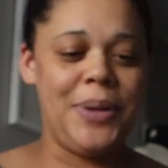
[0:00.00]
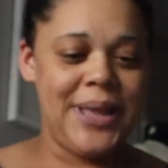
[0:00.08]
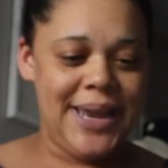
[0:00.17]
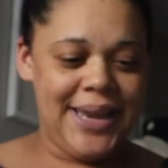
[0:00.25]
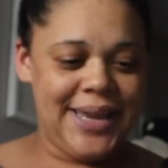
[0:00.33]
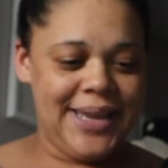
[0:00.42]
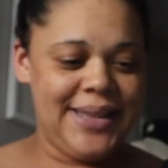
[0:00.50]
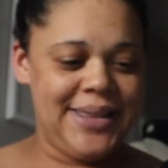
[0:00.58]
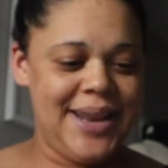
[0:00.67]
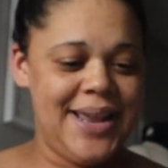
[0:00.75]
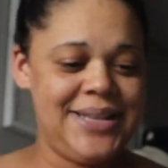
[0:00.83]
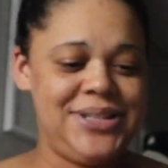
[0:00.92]
blanket
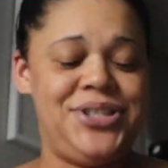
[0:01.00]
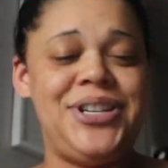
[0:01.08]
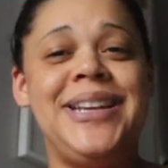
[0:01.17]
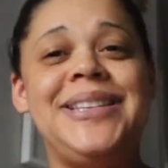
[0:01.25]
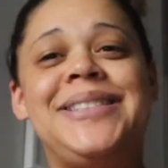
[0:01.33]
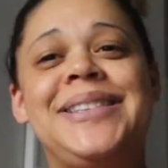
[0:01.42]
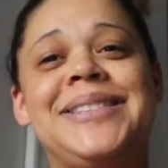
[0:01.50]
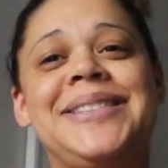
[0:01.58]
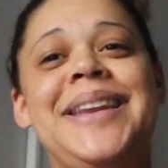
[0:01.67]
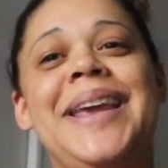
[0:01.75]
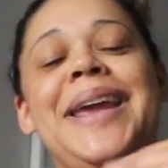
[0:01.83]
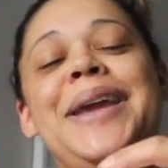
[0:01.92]
that has Jace's
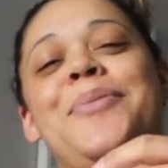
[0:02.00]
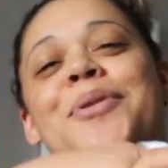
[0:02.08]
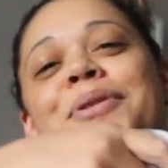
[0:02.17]
name